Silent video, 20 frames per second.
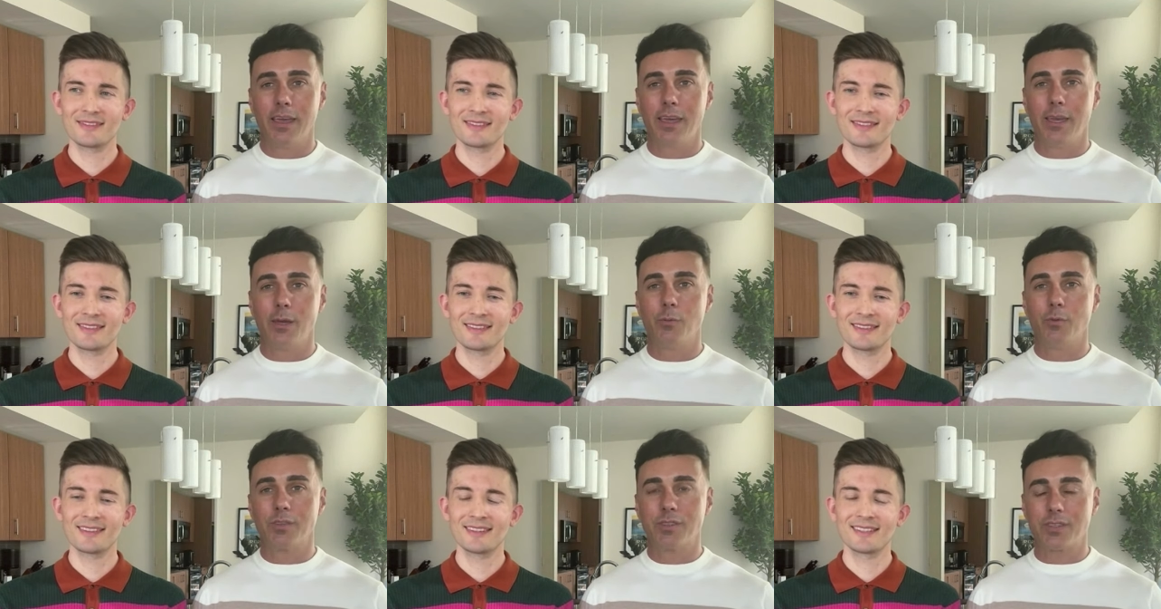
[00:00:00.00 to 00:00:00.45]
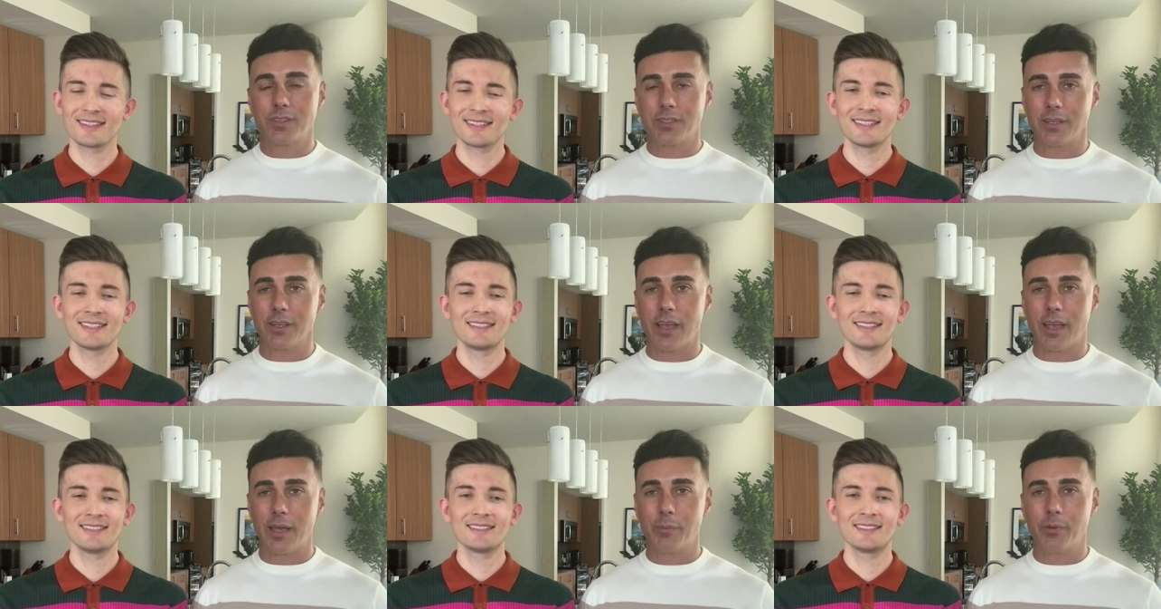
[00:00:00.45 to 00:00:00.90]
Speaker 1: he was
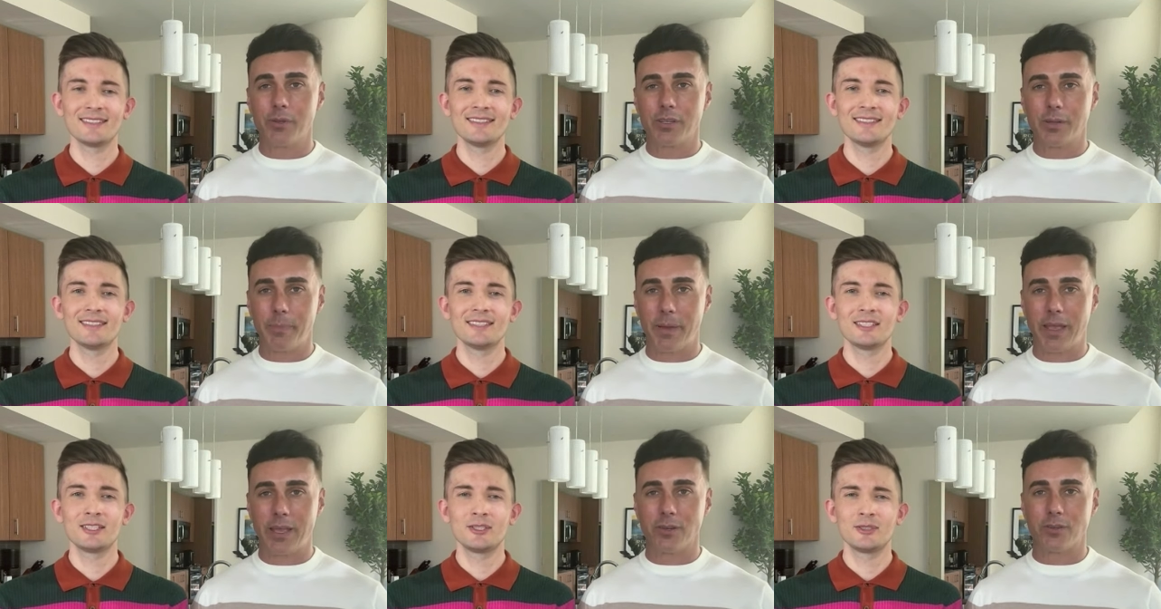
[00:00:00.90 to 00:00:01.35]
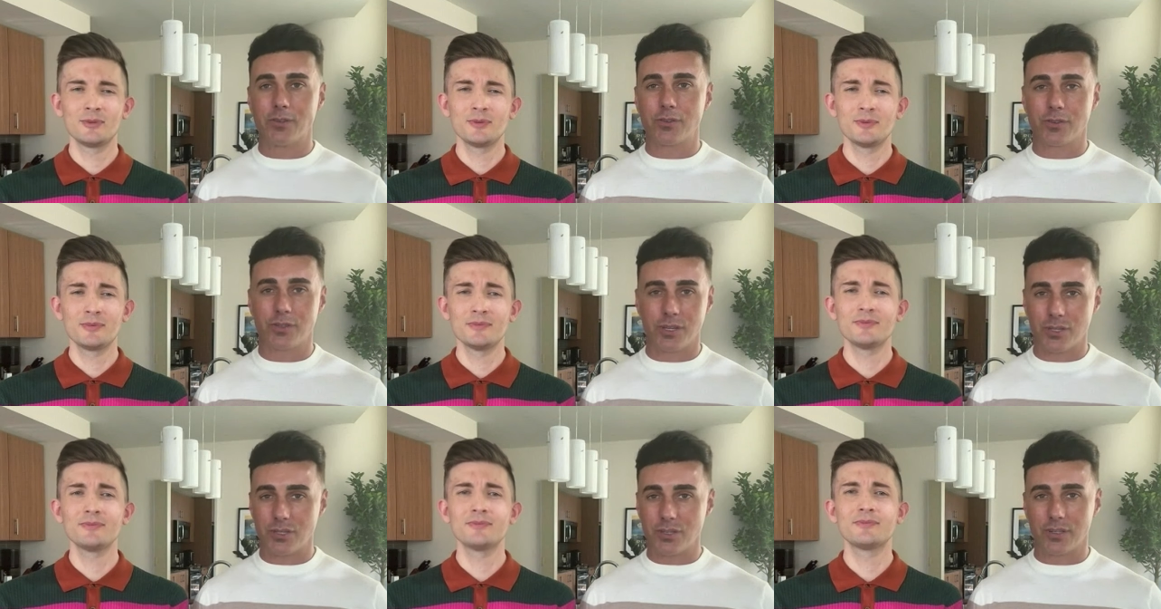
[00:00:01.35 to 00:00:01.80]
still able to paint
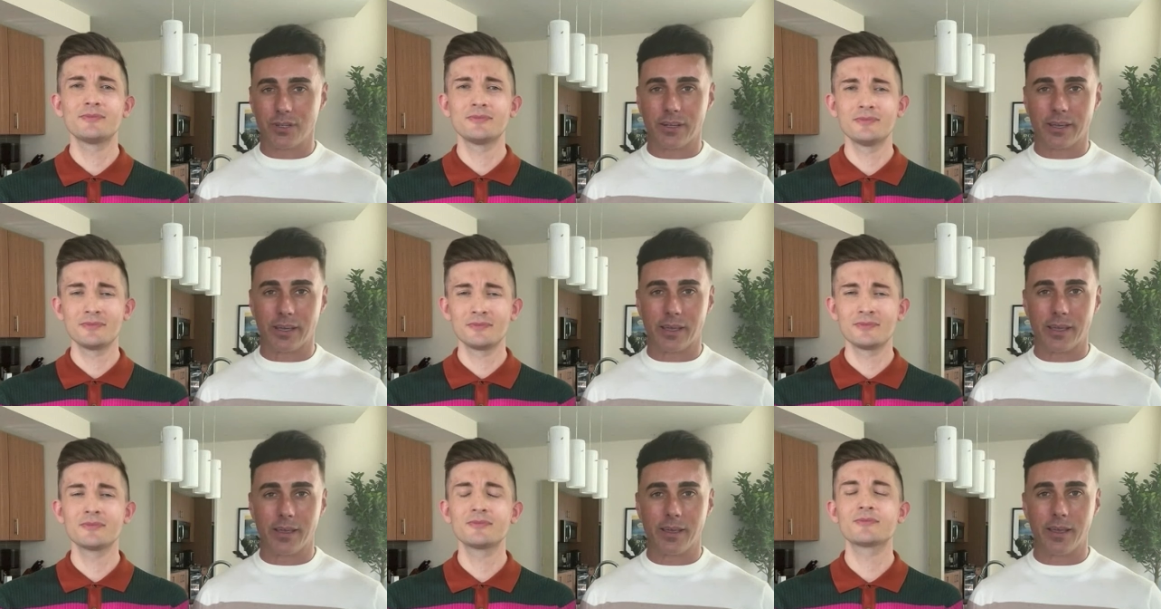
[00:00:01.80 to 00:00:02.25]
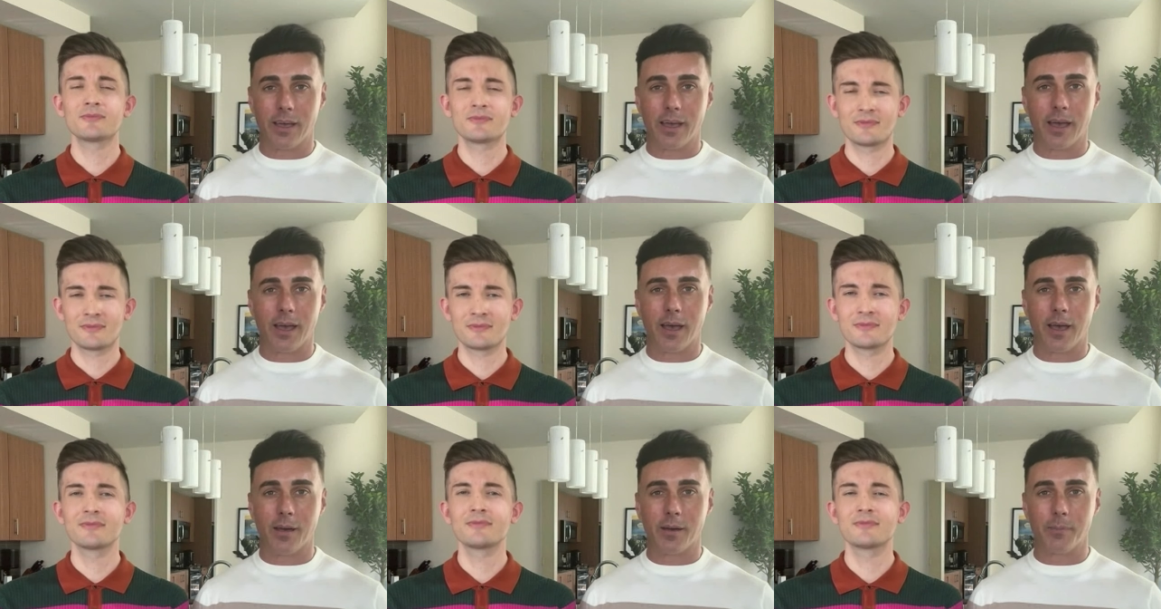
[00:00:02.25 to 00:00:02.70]
traditionally,
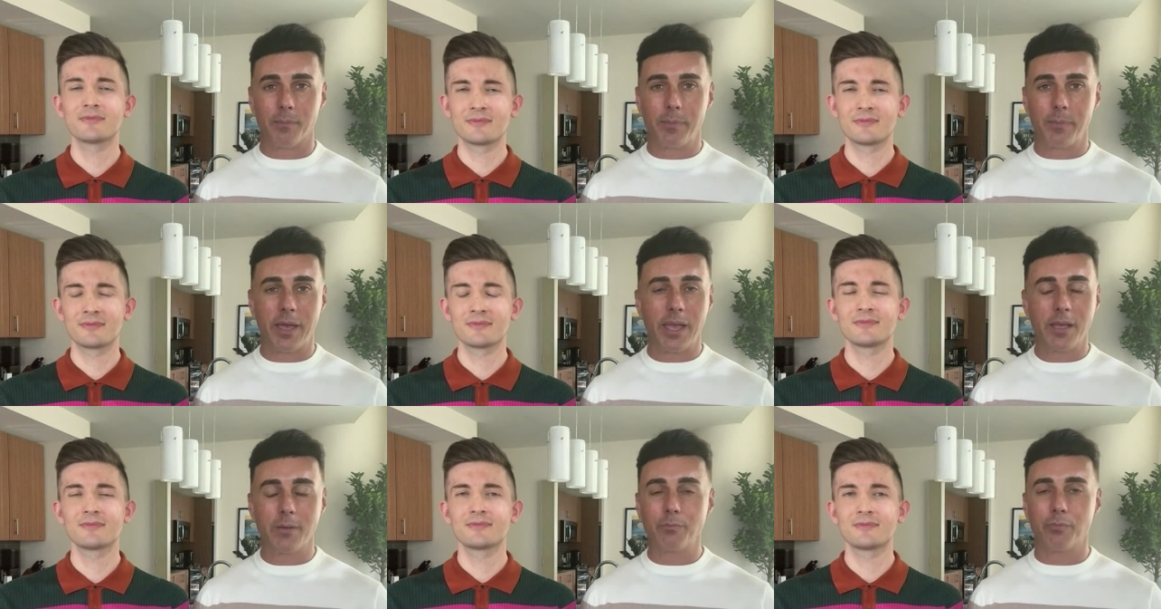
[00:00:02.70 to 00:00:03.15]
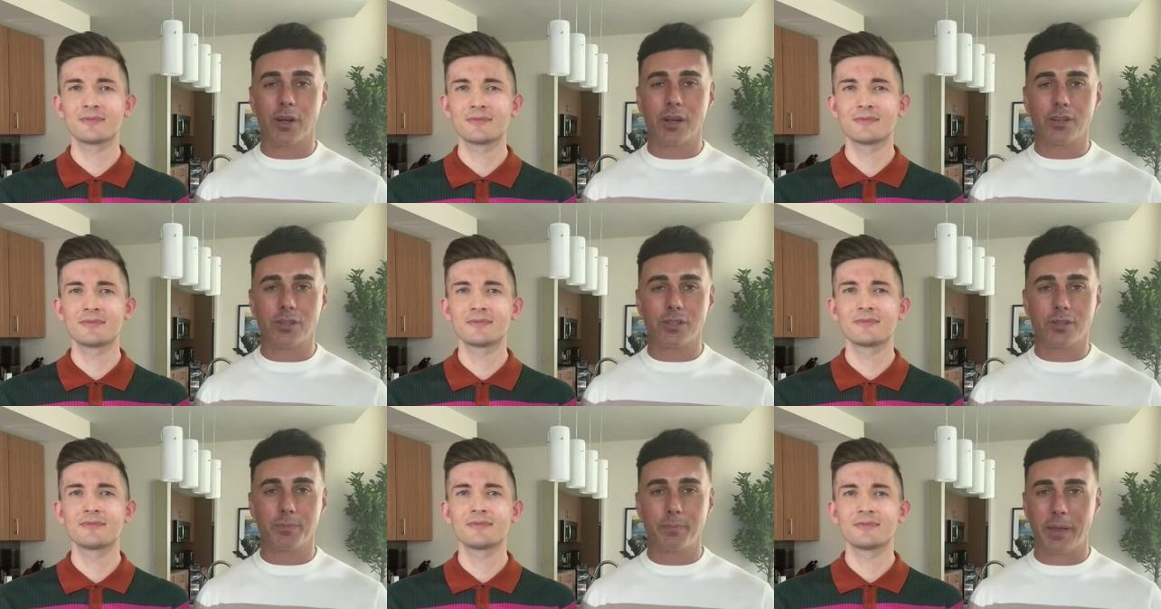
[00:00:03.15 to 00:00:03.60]

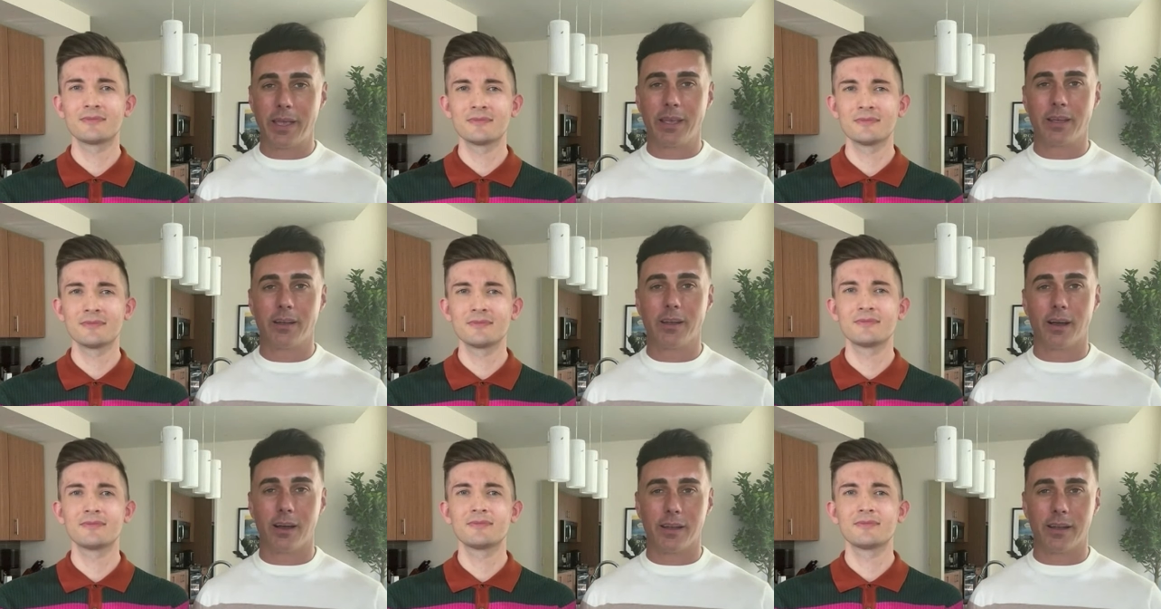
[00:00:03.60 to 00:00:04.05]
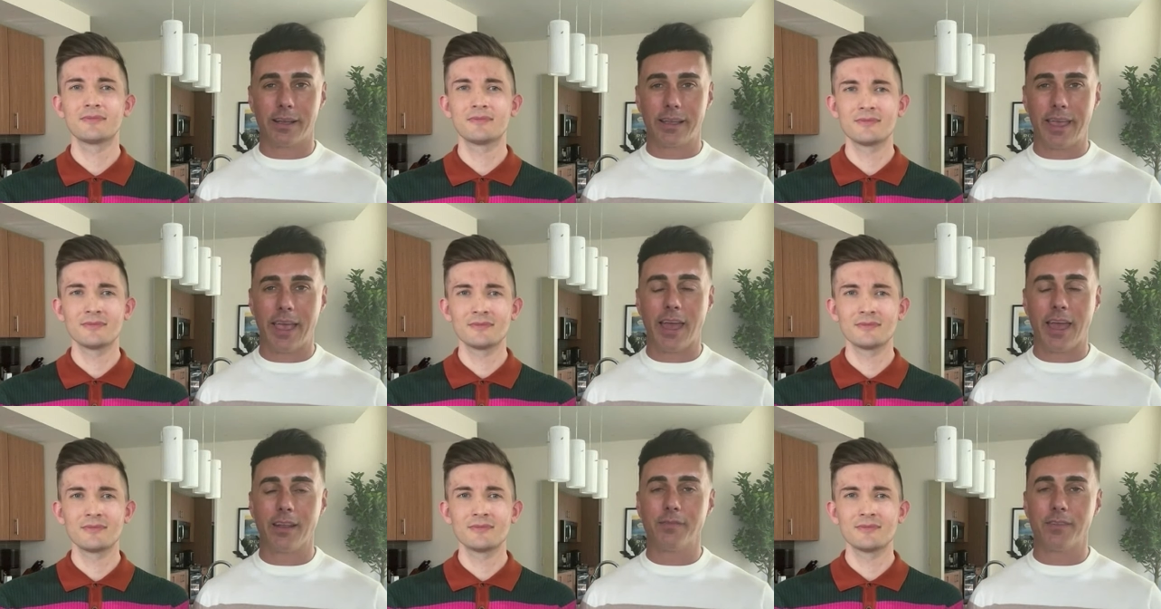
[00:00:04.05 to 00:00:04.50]
paintbrush paint on a
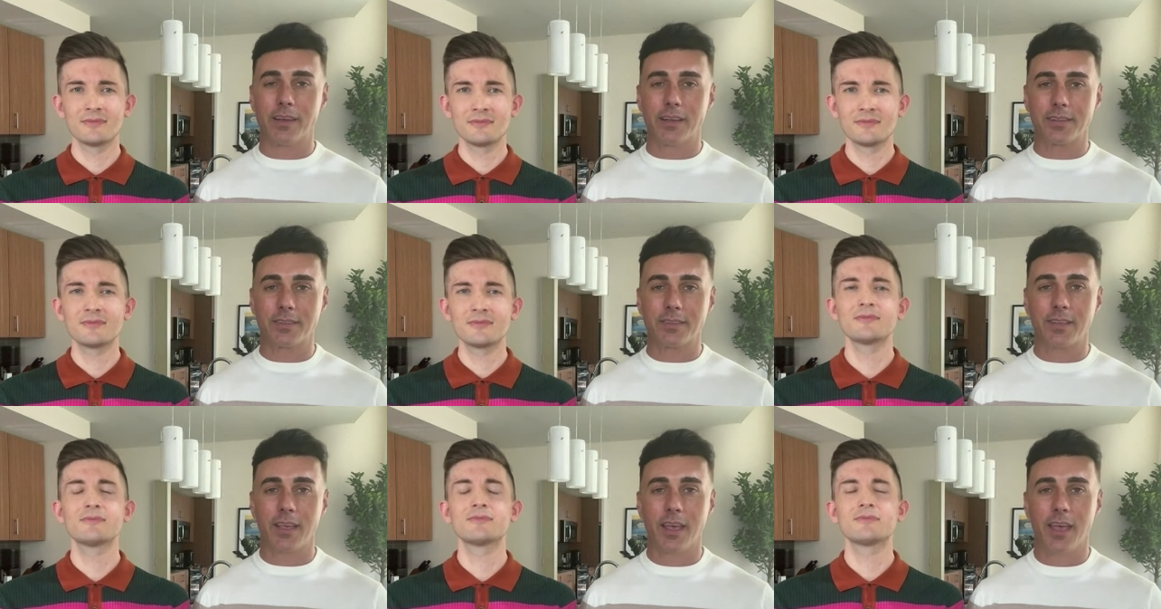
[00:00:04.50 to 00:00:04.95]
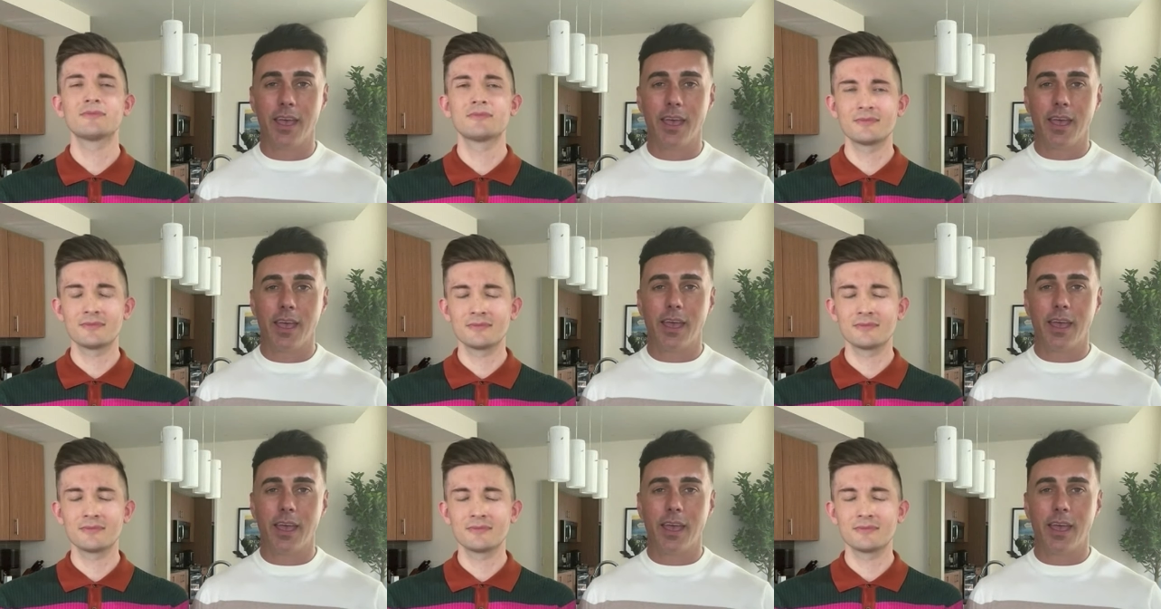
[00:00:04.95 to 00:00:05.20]
canvas.